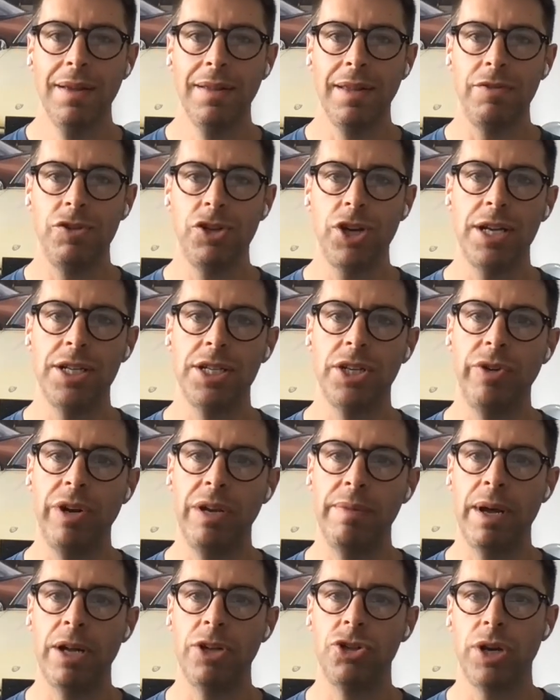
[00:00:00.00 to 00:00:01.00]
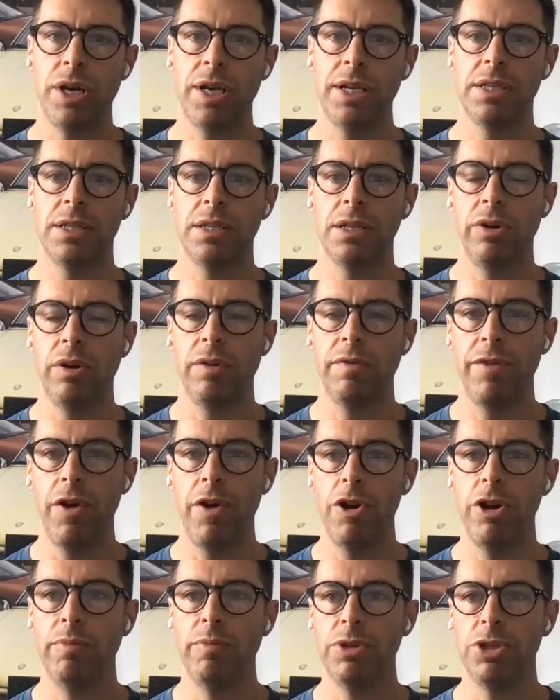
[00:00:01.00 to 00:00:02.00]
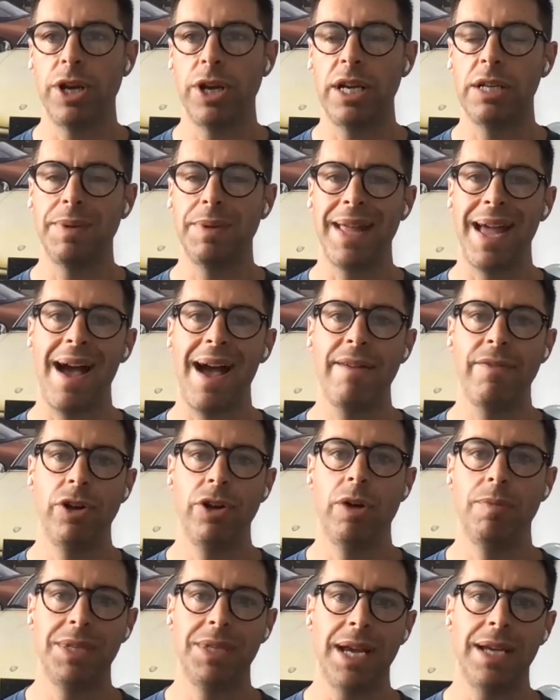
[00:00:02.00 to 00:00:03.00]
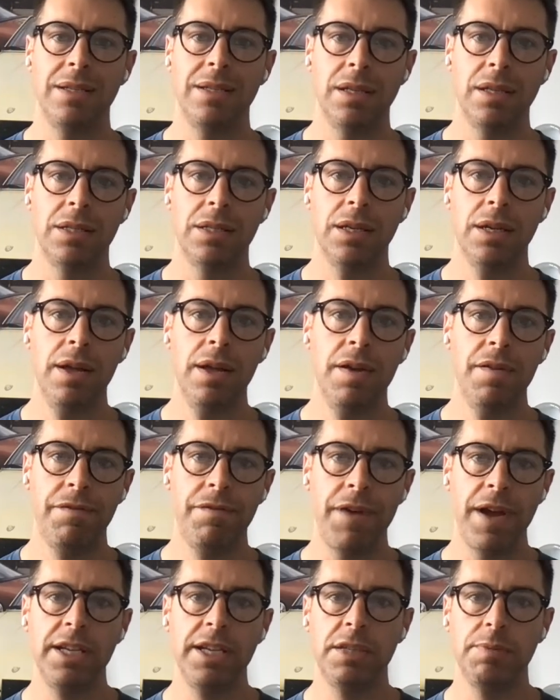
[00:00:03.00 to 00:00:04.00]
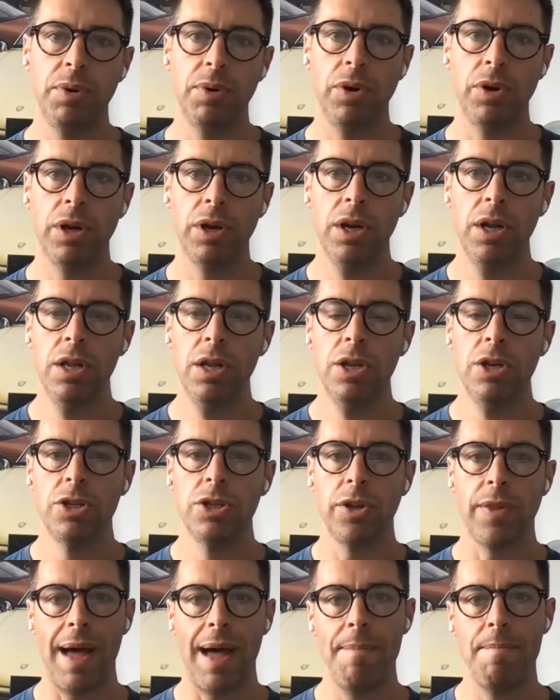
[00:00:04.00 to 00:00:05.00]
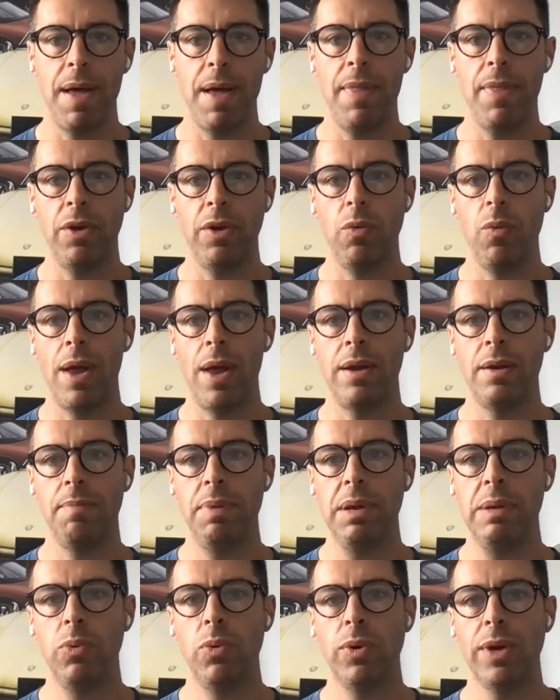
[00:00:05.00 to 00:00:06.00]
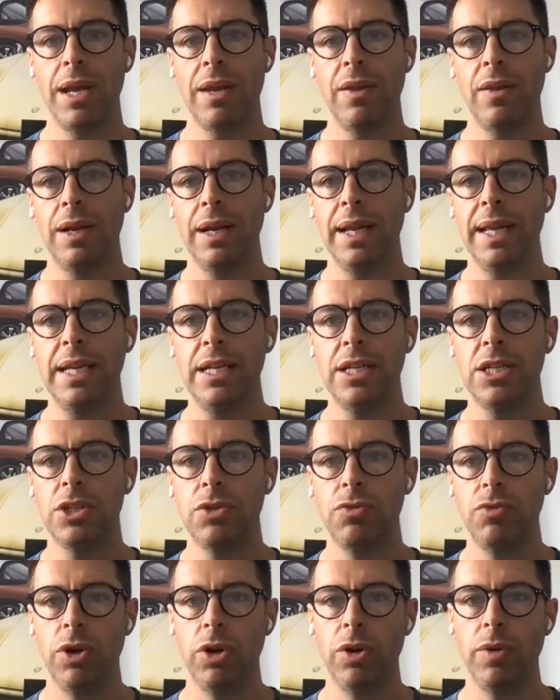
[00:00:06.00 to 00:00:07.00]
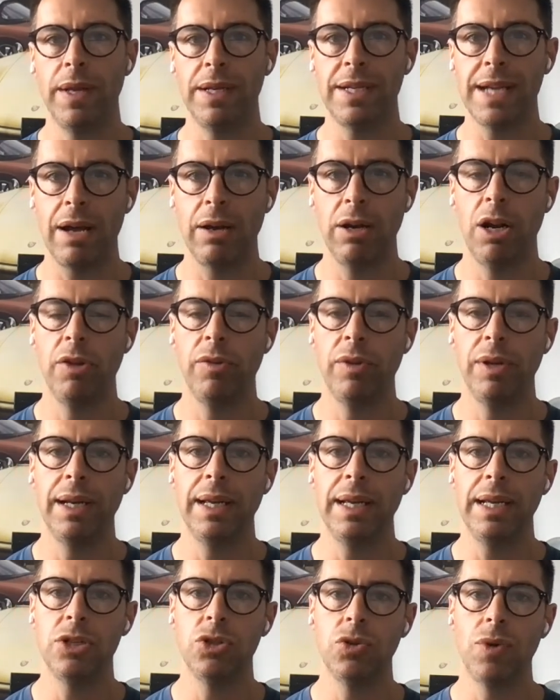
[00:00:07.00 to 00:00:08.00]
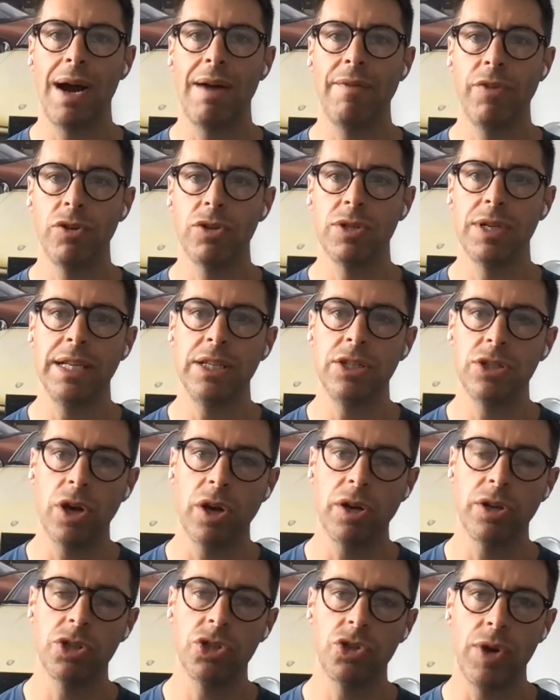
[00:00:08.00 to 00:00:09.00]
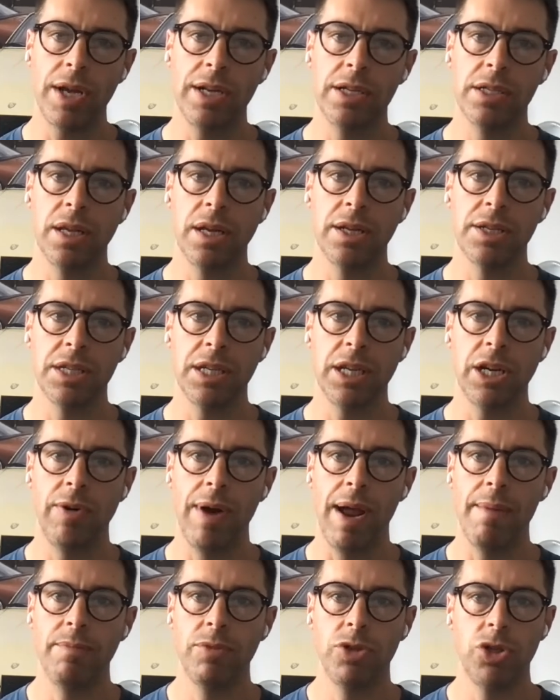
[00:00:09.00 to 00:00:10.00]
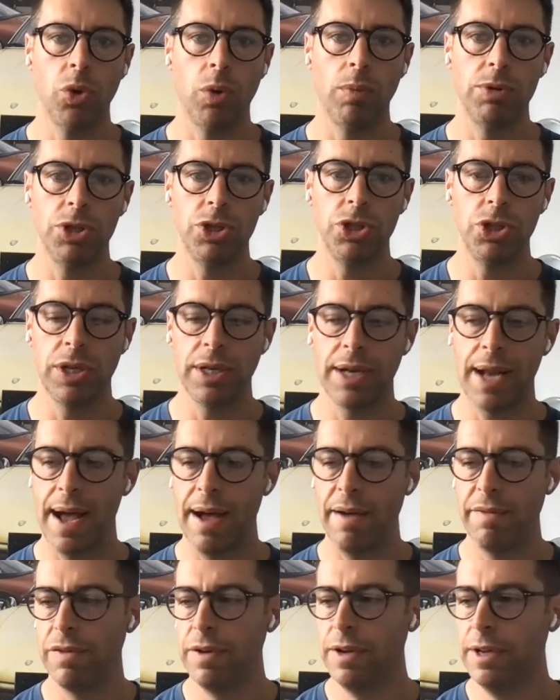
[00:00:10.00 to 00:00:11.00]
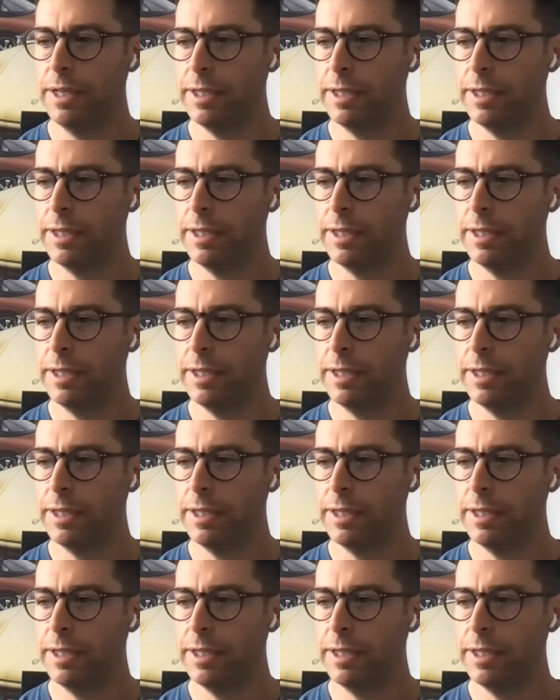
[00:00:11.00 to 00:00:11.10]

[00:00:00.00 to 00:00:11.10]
They've changed their email address, their phone number's changed, but they haven't updated Facebook. So that meant that when people were getting the leads through and they download the leads or have those leads going straight into our CRM, two options you can have.